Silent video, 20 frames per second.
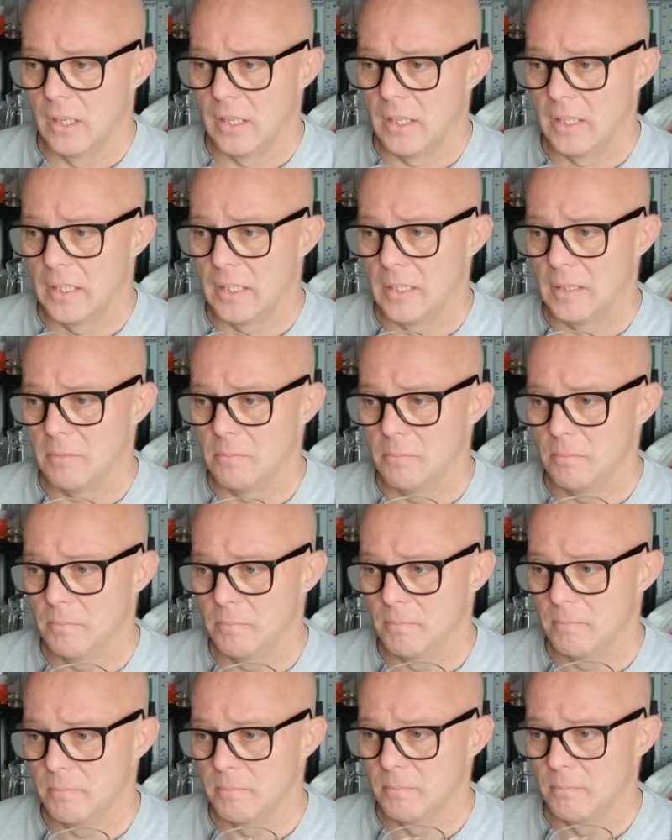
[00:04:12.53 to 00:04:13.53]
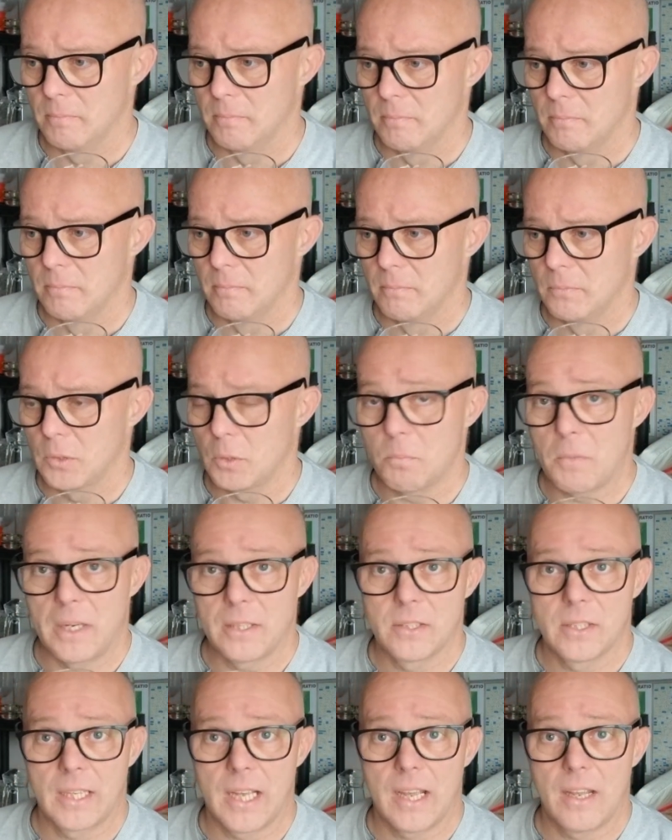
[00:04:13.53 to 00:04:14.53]
So
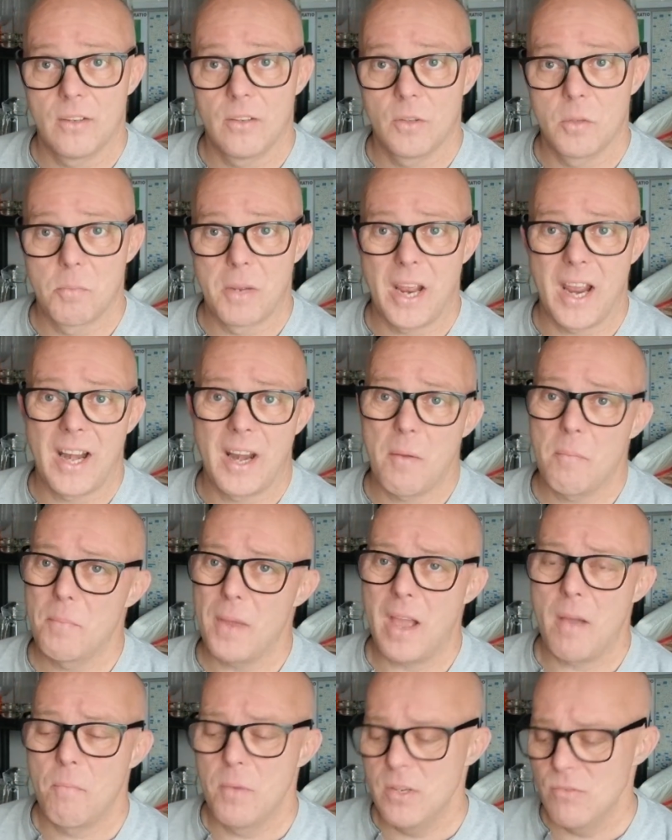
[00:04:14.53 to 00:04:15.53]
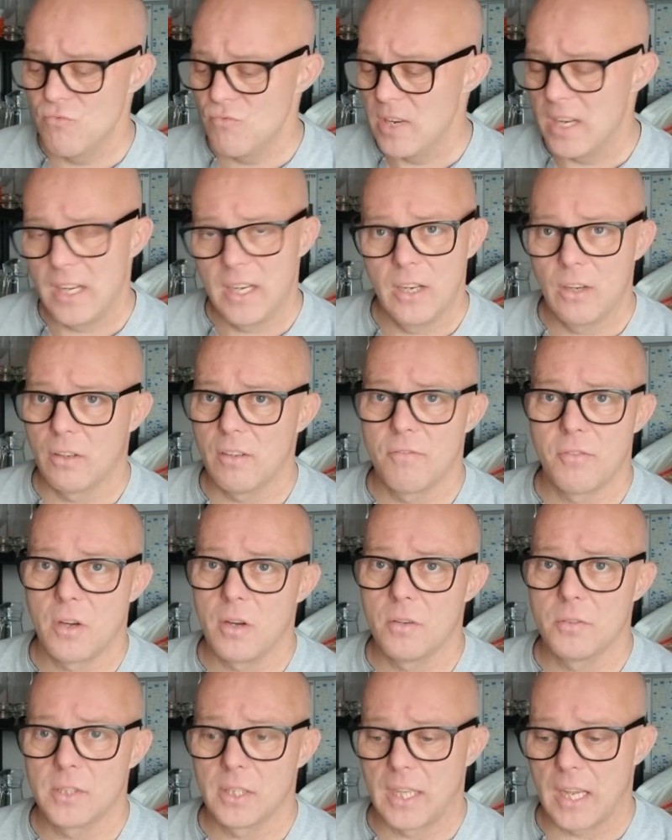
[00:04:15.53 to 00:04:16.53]
nice to get another bit, and I've been really looking
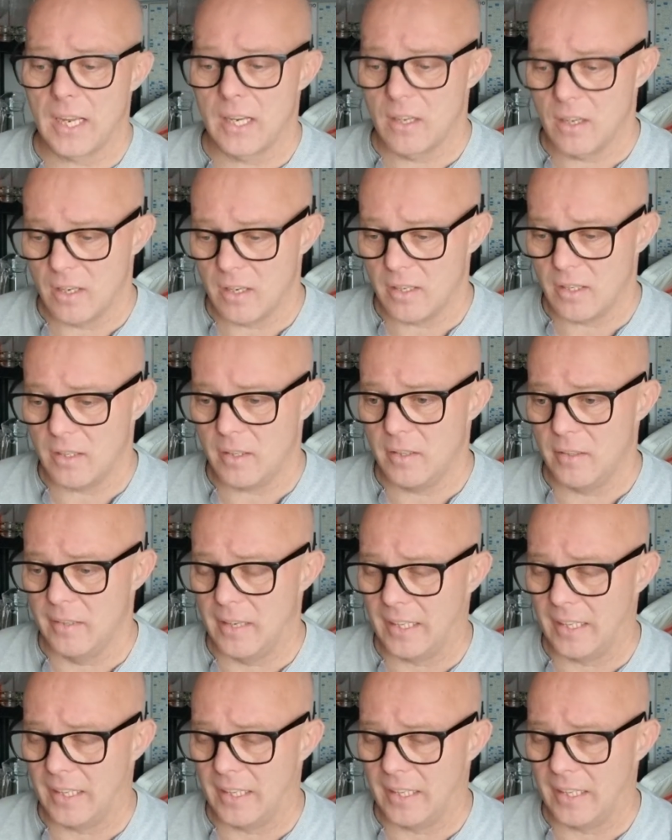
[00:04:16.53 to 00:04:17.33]
forward to getting a